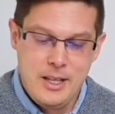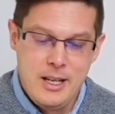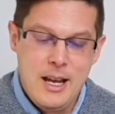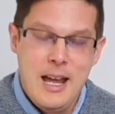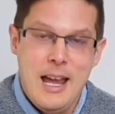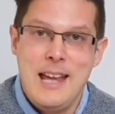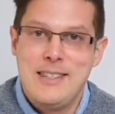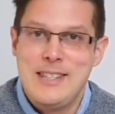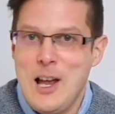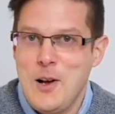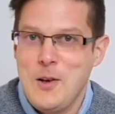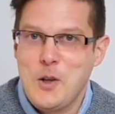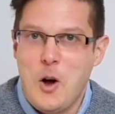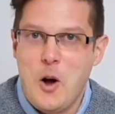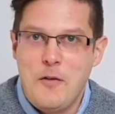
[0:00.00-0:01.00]
It tells
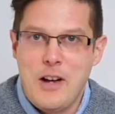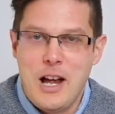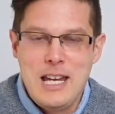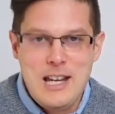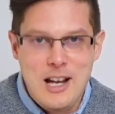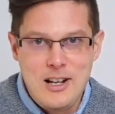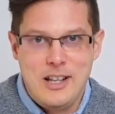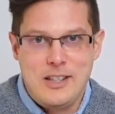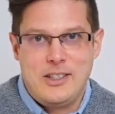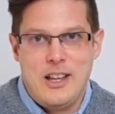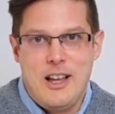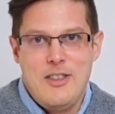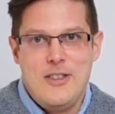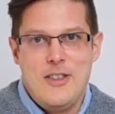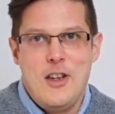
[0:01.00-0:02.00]
of a younger
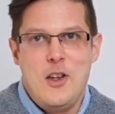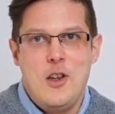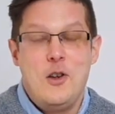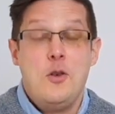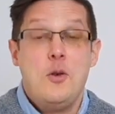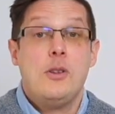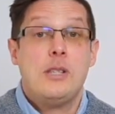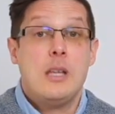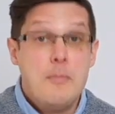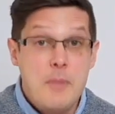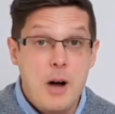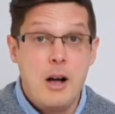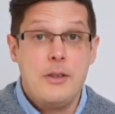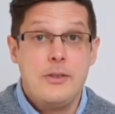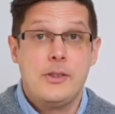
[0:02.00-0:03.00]
son who
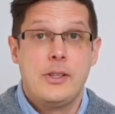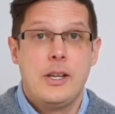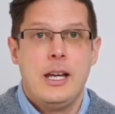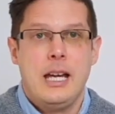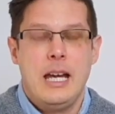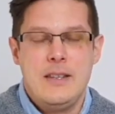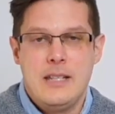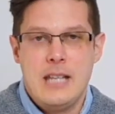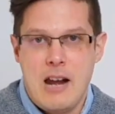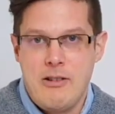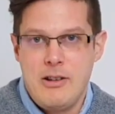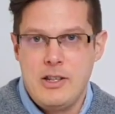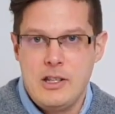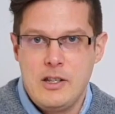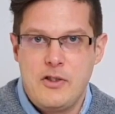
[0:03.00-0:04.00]
demands his
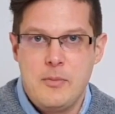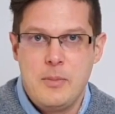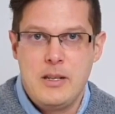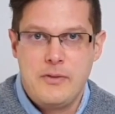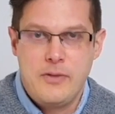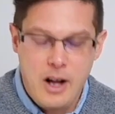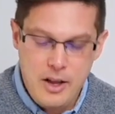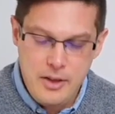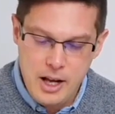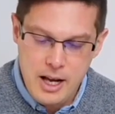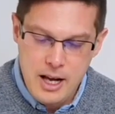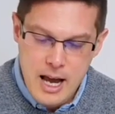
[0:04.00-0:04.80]
inheritance from his father,